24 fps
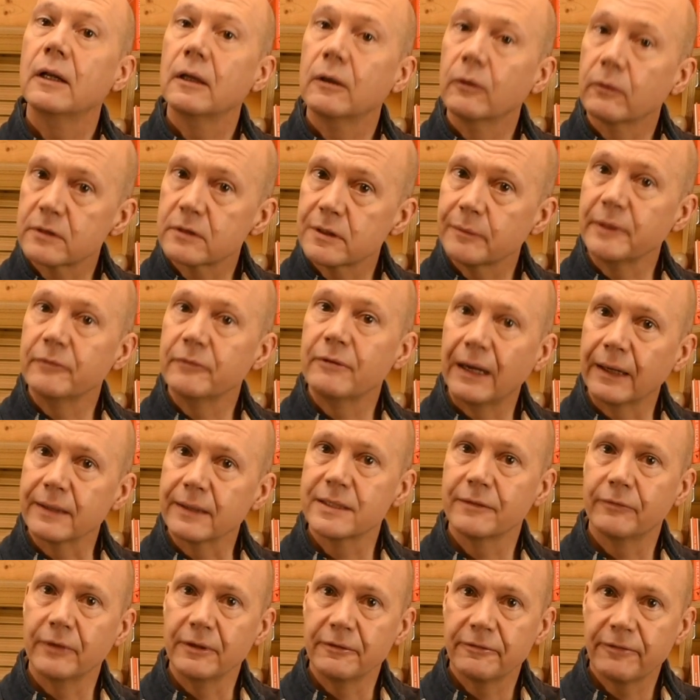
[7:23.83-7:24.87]
look to be
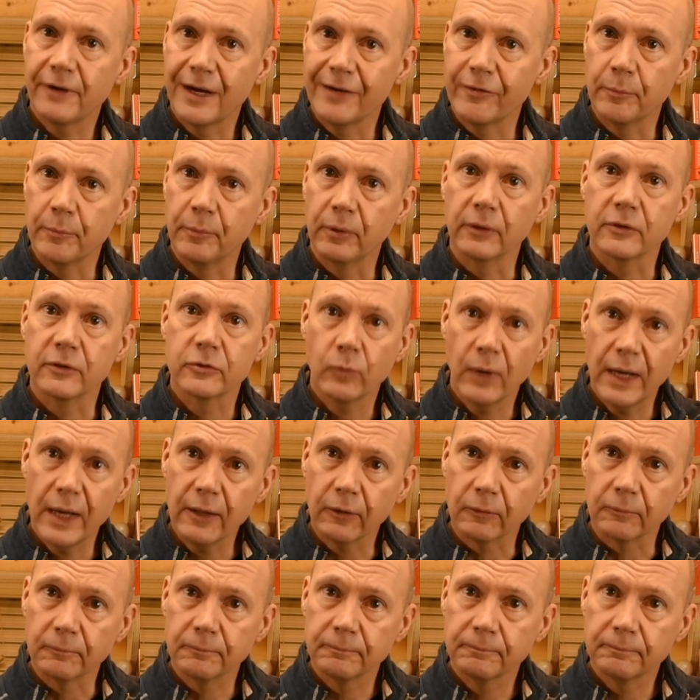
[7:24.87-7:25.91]
relatively favourable as well.